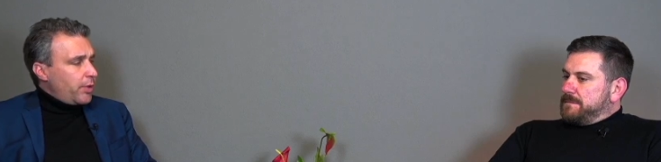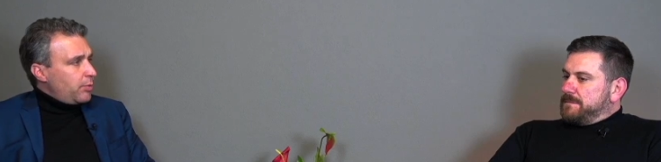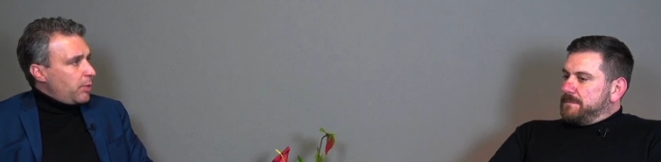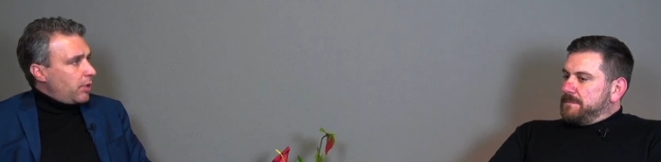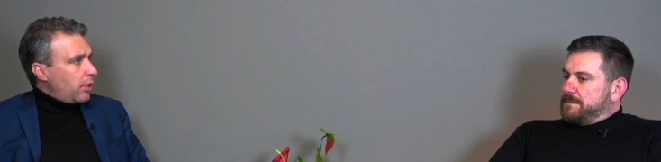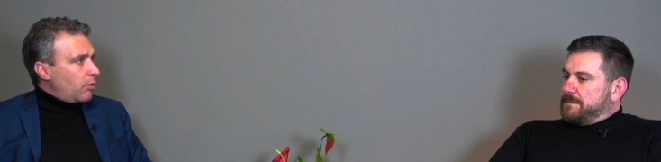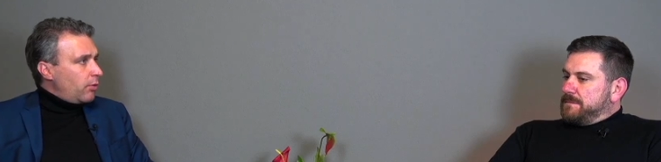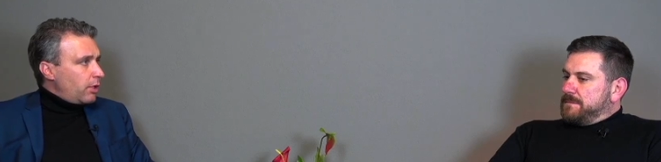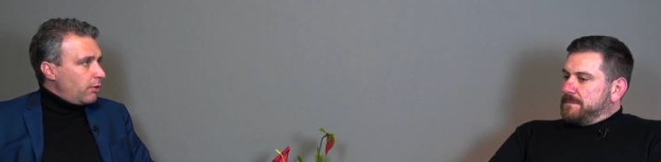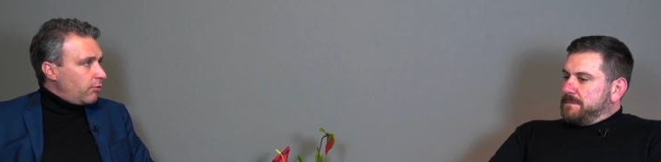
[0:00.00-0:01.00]
Speaker 1: people are now
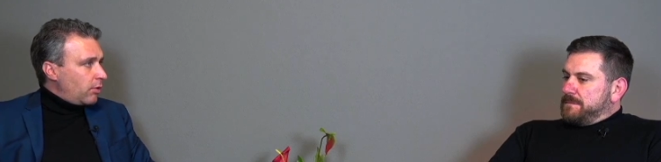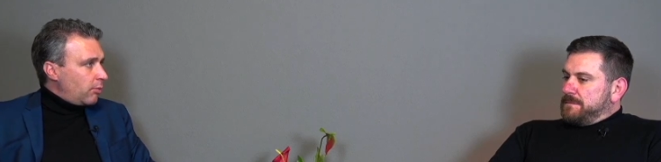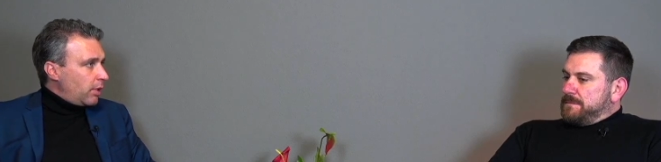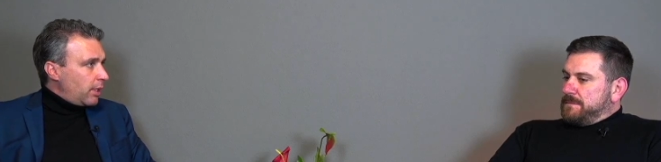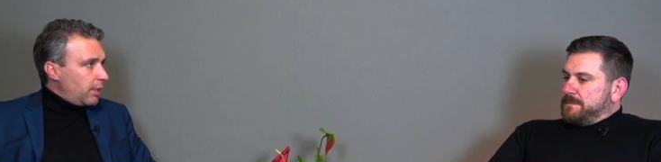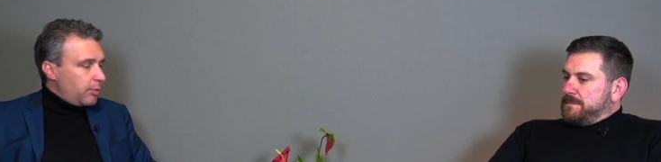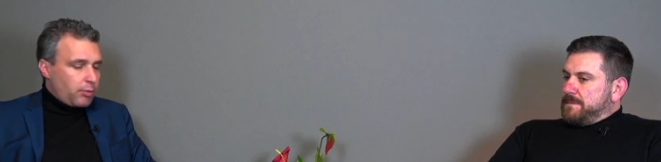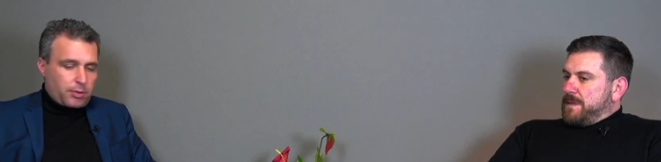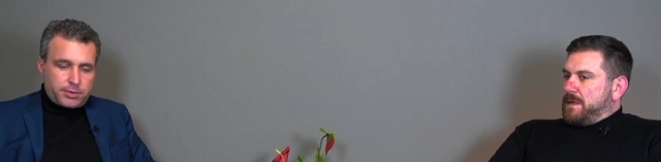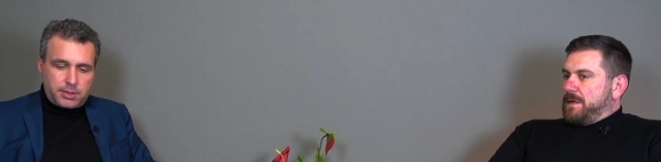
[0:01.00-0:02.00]
working for Black Label
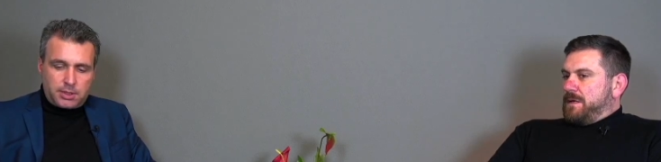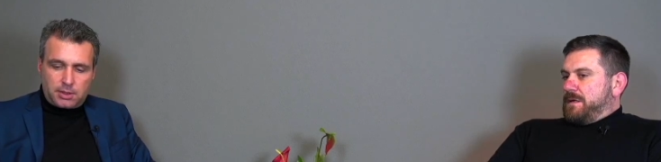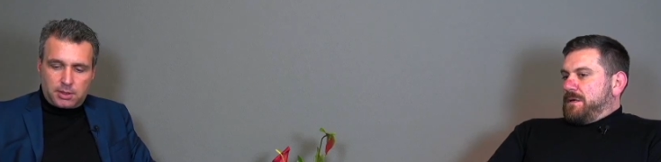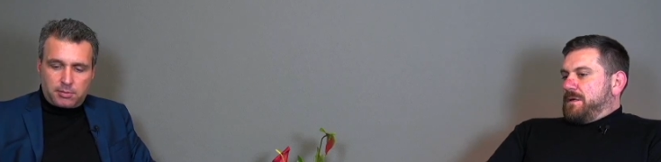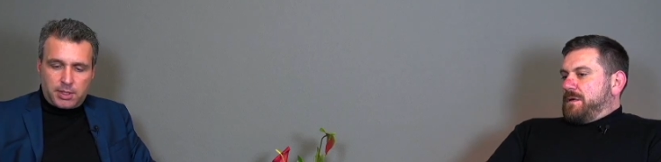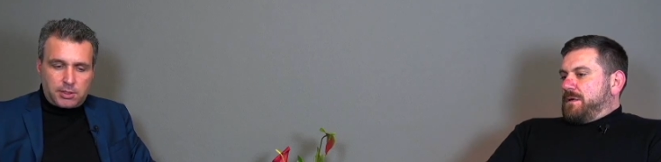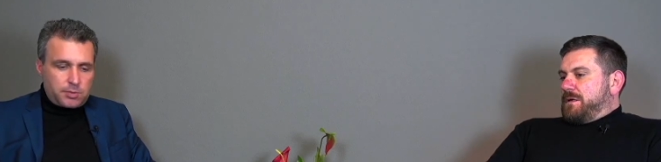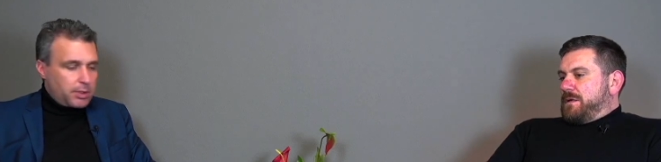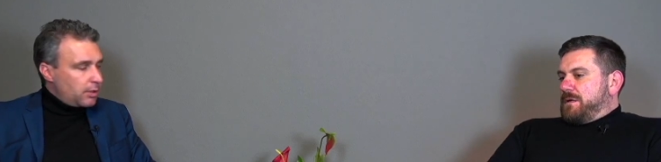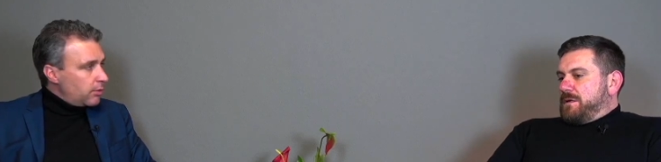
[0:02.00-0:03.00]
Property uh,
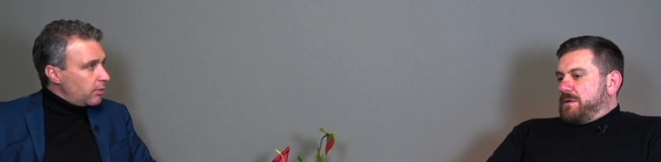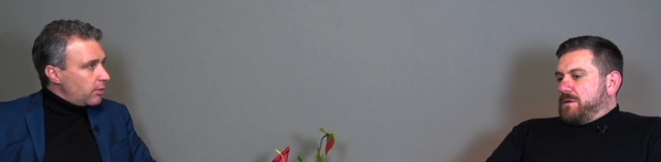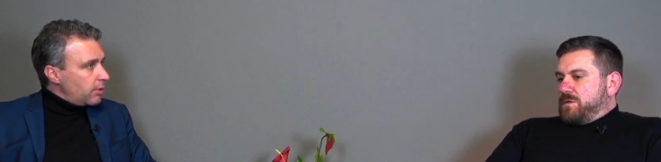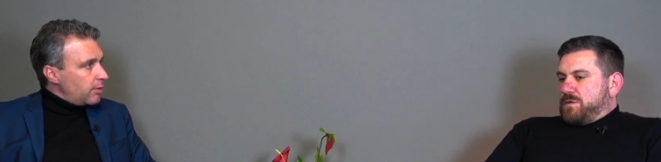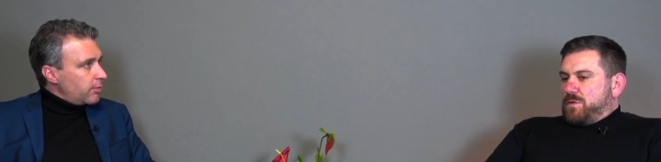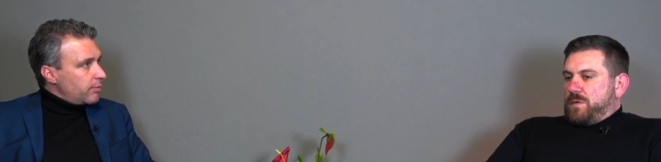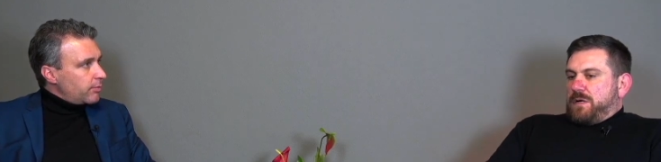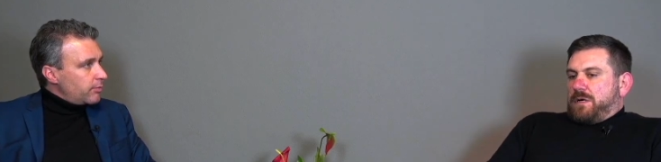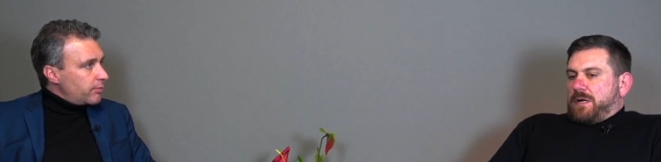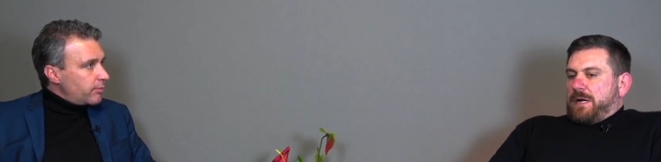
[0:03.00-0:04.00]
Management?
Speaker 2: So we
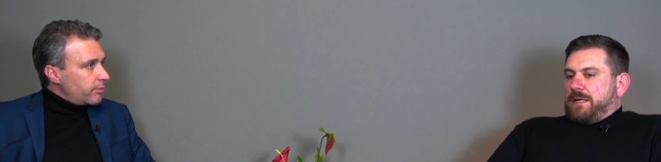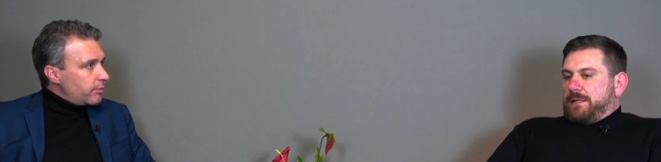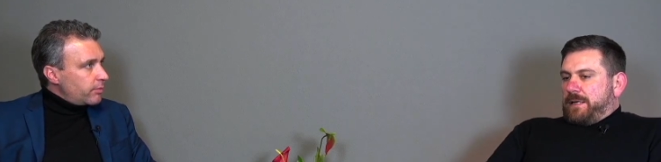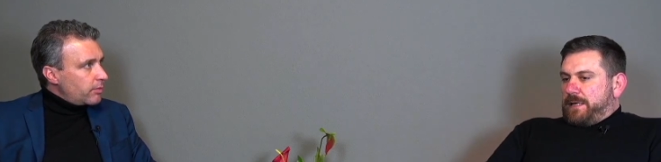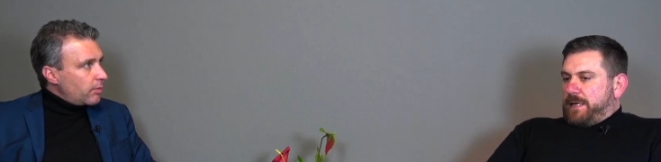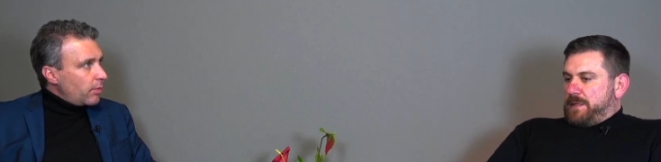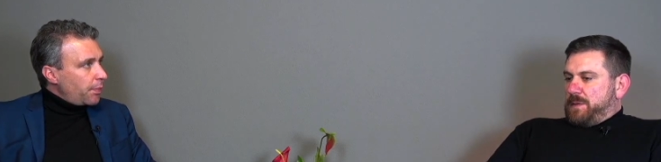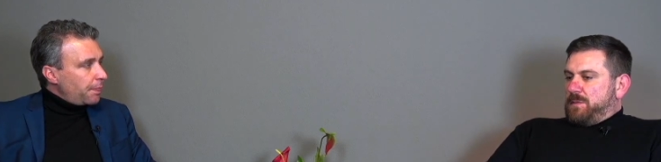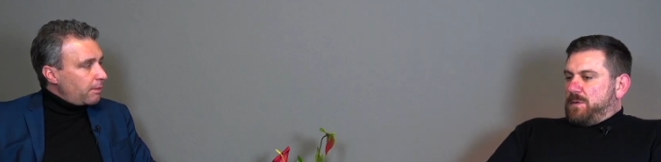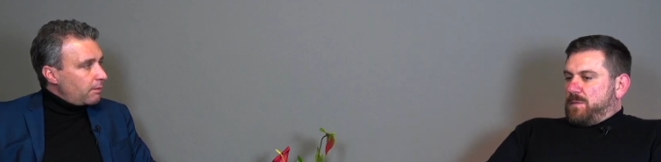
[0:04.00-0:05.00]
are currently eight
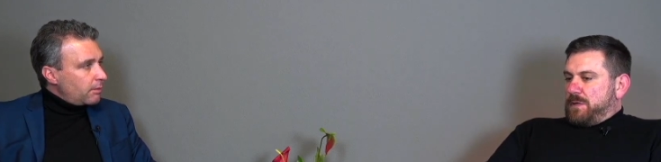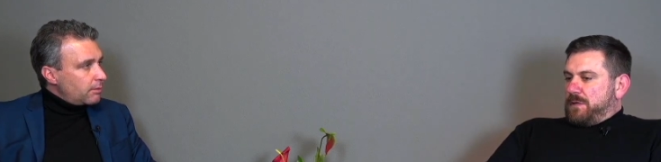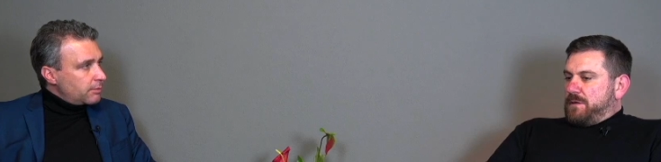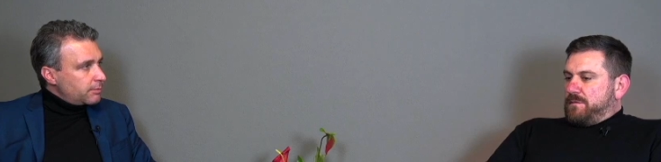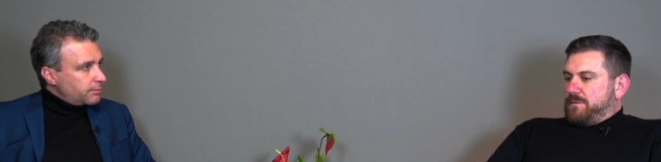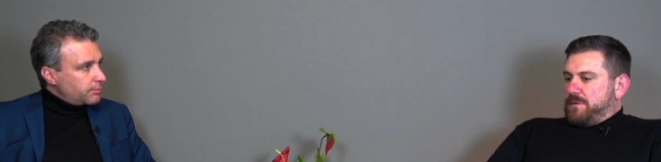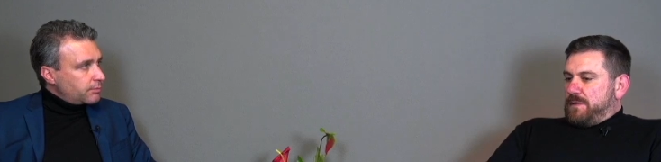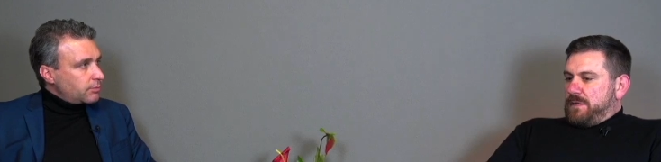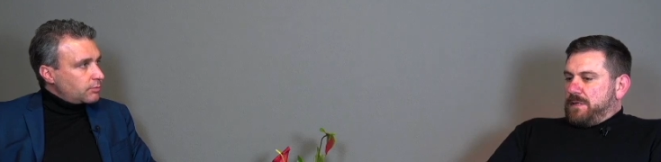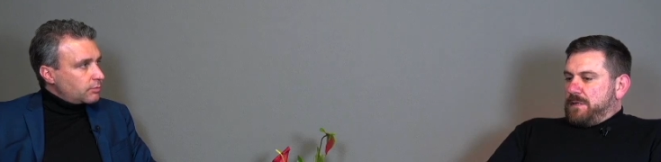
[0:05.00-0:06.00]
people working
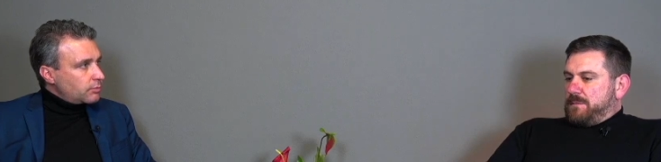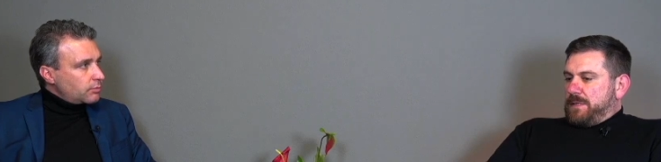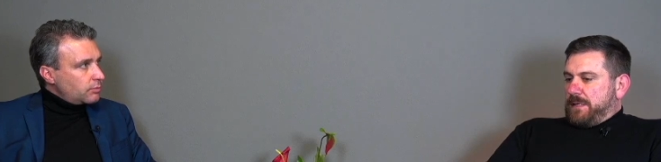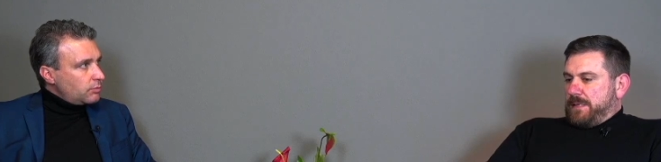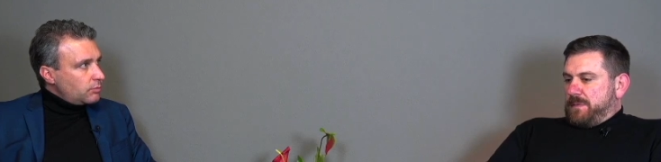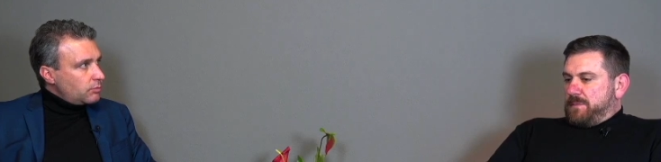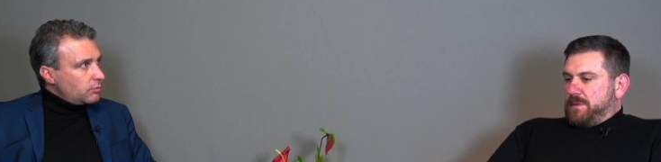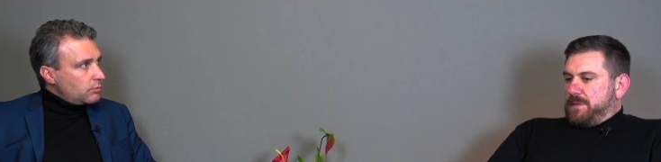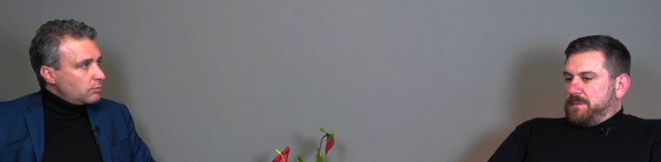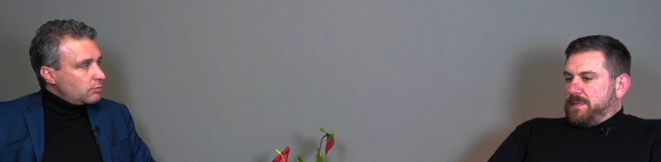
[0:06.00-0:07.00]
for uh, Black Label
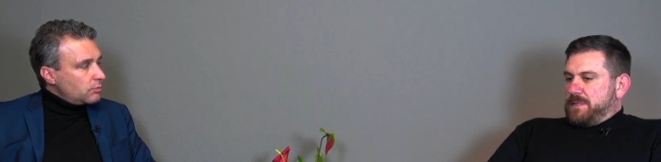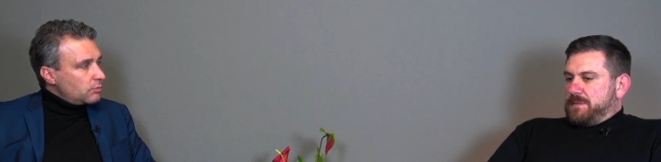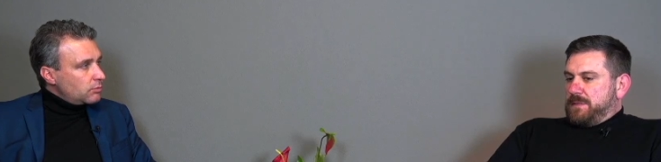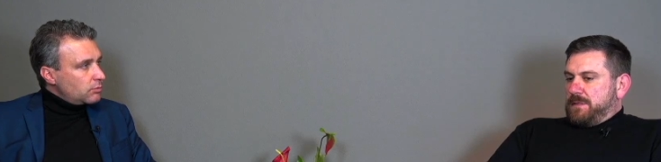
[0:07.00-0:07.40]
Property Management.